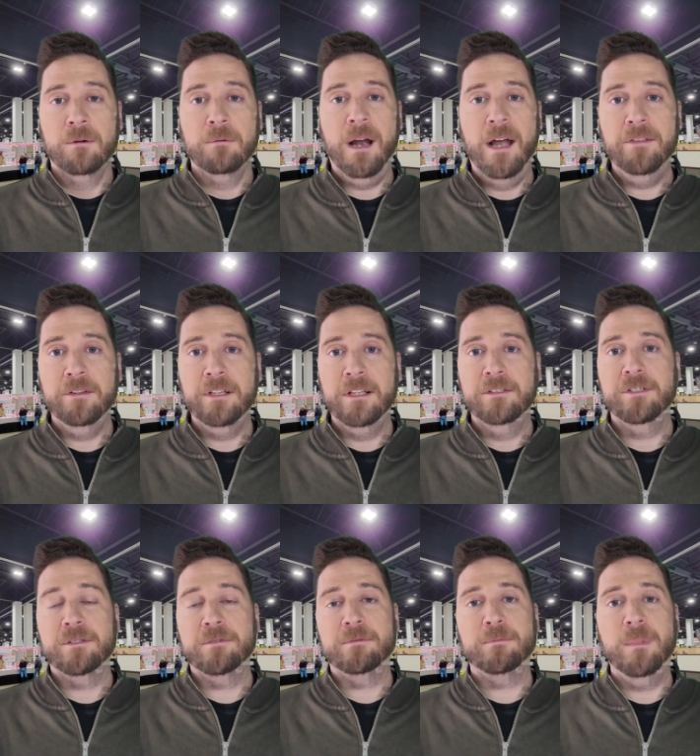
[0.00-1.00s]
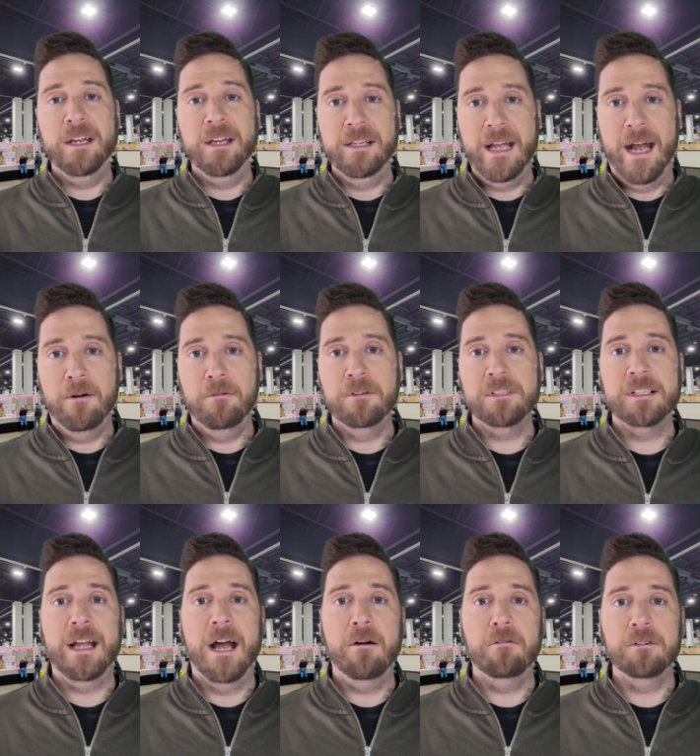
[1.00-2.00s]
Rather than just spending hours
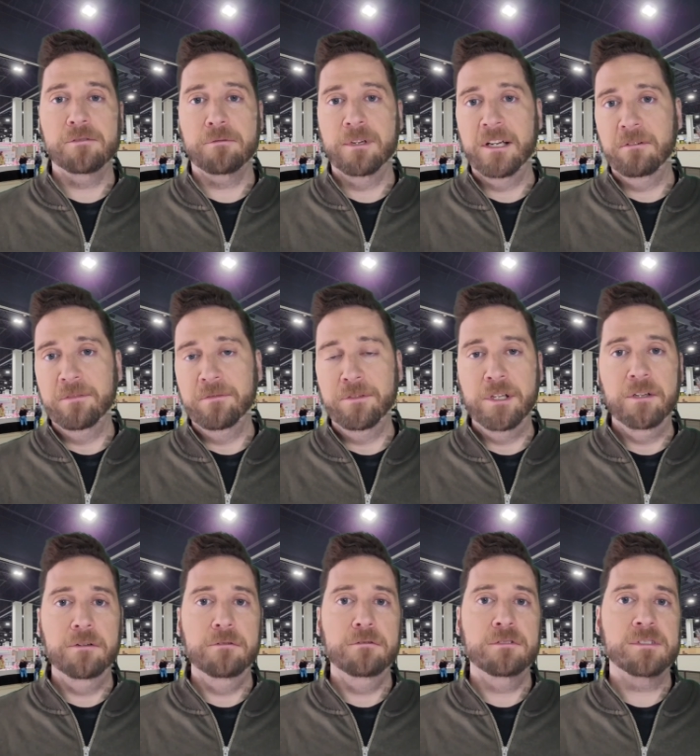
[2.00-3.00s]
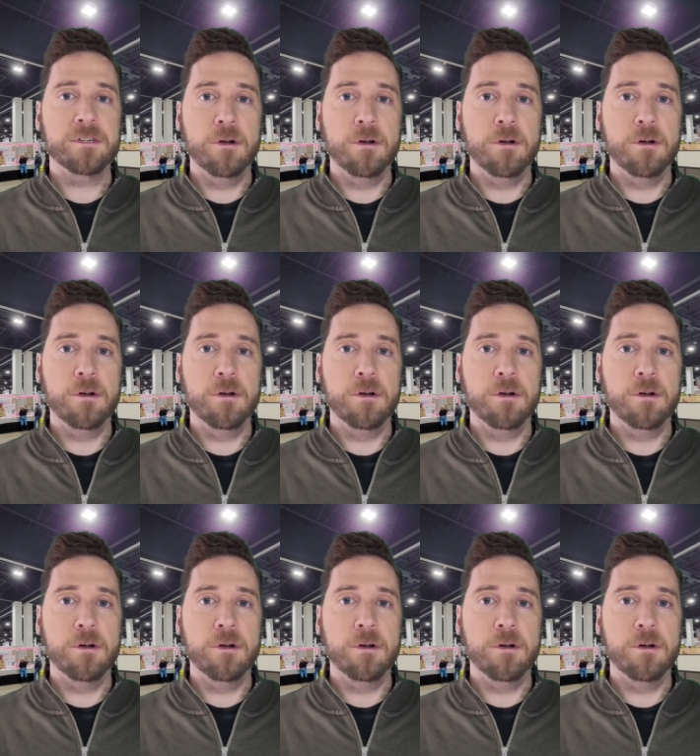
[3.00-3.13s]
and hours reading reviews,